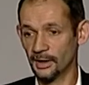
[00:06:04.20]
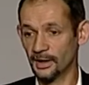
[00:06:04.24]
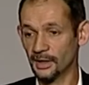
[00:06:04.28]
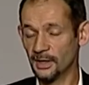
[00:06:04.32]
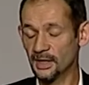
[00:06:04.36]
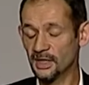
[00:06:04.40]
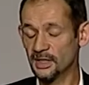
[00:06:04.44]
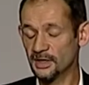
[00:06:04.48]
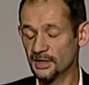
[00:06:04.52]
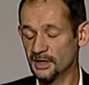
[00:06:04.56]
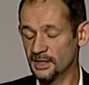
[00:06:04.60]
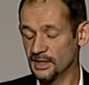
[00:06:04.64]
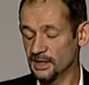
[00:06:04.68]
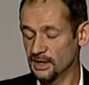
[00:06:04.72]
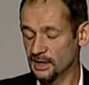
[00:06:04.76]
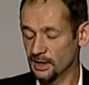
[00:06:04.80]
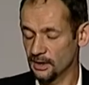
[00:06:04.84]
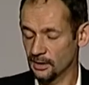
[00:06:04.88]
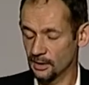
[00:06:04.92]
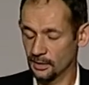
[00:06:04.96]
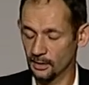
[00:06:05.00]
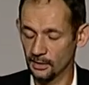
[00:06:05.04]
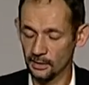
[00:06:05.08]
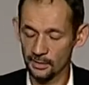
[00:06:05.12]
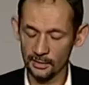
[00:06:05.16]
easy
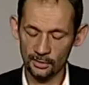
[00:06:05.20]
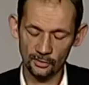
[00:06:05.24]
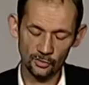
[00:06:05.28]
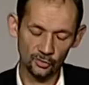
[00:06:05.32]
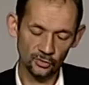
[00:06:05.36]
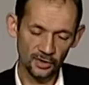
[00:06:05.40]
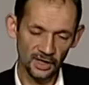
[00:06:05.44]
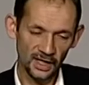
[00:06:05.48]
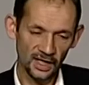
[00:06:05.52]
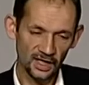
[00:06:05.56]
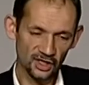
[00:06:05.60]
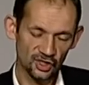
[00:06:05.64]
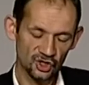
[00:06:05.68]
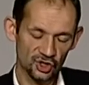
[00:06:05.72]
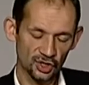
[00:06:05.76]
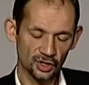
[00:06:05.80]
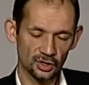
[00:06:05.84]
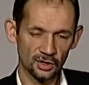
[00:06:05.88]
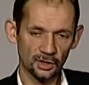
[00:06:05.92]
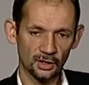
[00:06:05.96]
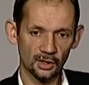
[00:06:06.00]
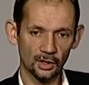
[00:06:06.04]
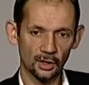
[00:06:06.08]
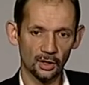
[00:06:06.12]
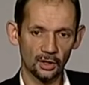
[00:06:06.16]

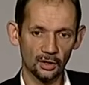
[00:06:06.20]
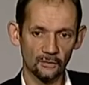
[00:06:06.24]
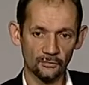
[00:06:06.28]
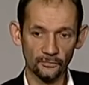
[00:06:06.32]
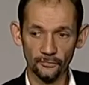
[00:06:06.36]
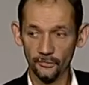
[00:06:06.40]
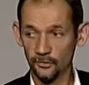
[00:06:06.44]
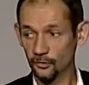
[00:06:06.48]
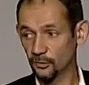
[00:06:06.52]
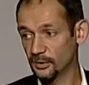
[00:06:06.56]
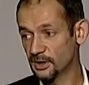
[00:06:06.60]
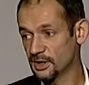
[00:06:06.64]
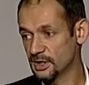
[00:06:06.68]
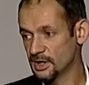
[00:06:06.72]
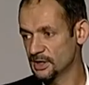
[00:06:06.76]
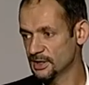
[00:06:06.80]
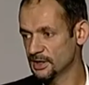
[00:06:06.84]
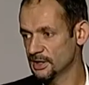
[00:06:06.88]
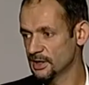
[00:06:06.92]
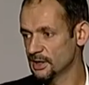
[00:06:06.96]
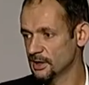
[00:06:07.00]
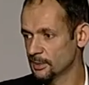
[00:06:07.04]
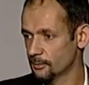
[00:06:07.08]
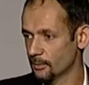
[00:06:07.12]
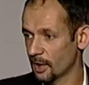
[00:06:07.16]
creation of 3D
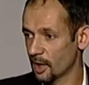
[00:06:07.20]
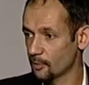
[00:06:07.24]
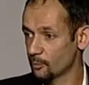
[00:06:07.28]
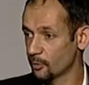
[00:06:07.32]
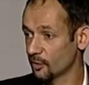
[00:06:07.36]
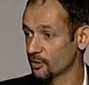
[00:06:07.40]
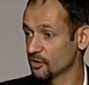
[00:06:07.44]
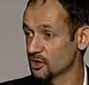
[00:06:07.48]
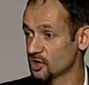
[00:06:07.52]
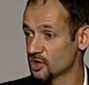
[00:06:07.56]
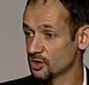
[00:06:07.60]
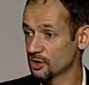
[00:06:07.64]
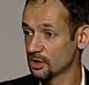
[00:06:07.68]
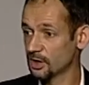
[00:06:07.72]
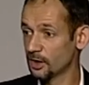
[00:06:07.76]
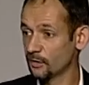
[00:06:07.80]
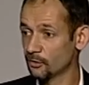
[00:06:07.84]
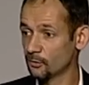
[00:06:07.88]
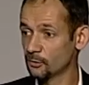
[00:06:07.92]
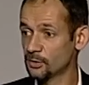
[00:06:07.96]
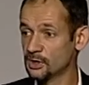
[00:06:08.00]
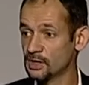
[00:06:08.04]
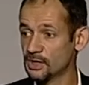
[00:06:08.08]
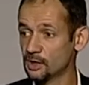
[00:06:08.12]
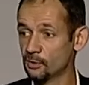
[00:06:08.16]
scene by positioning
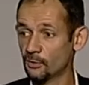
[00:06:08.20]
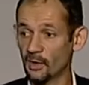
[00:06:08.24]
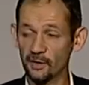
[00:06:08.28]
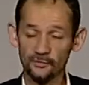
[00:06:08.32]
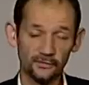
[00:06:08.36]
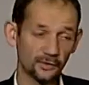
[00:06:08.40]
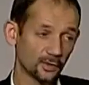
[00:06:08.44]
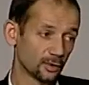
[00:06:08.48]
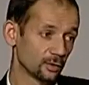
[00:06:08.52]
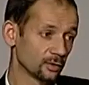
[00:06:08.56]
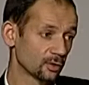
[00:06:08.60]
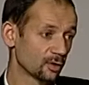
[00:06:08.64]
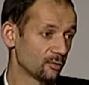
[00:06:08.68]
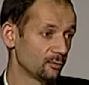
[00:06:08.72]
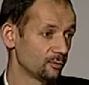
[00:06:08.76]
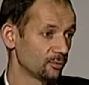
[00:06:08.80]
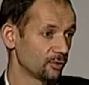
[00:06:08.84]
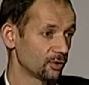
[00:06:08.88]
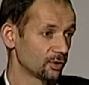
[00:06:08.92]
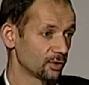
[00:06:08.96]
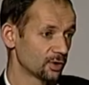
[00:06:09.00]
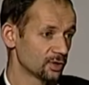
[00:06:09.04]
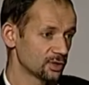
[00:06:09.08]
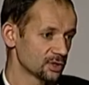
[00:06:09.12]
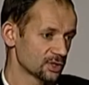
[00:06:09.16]
3D graphical
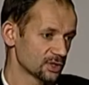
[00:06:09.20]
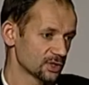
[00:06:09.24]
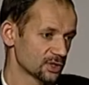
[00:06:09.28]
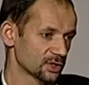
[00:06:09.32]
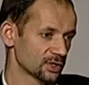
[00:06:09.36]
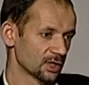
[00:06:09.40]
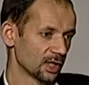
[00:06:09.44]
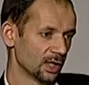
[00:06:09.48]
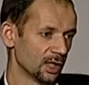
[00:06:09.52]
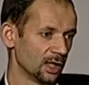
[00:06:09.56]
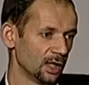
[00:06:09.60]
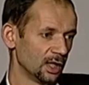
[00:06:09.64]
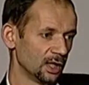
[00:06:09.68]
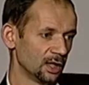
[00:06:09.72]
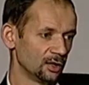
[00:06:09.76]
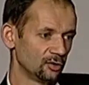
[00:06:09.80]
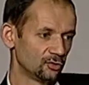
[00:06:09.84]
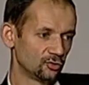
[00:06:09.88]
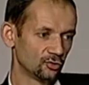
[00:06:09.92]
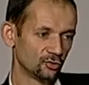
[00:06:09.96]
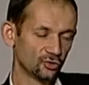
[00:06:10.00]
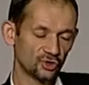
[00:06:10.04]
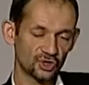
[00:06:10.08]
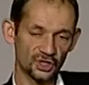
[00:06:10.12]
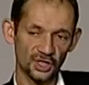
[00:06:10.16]
components,
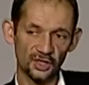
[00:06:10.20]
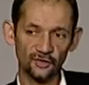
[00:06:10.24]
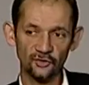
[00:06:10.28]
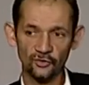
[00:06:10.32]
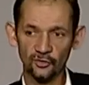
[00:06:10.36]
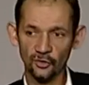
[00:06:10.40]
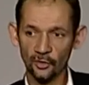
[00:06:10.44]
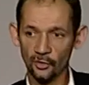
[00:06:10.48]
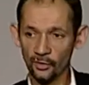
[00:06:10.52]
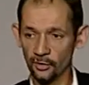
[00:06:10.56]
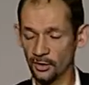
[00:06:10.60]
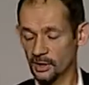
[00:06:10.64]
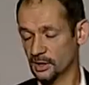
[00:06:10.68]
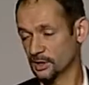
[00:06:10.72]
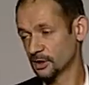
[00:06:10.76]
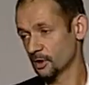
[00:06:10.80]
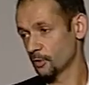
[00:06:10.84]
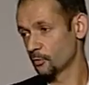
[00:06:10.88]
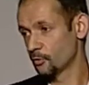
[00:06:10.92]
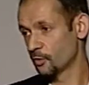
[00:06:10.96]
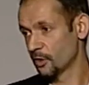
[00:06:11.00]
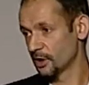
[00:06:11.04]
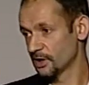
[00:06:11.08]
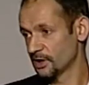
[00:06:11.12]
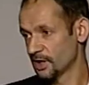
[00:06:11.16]
to gesture
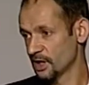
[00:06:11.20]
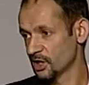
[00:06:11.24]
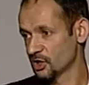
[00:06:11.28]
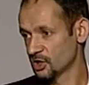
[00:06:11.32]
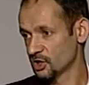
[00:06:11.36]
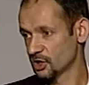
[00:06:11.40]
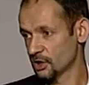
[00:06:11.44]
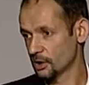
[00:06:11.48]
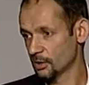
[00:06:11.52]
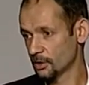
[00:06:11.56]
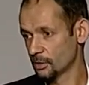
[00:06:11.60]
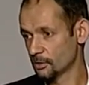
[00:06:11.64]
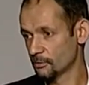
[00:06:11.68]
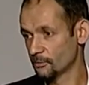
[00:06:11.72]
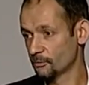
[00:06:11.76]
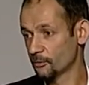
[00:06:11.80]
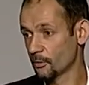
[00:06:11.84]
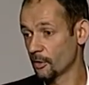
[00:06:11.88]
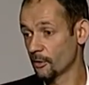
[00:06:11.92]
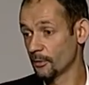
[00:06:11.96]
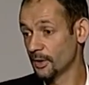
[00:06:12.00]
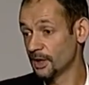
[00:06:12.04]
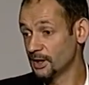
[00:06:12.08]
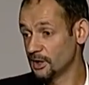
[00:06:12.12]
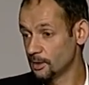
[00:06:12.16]
interpretation
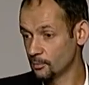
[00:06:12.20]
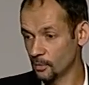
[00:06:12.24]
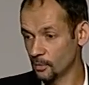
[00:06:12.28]
from any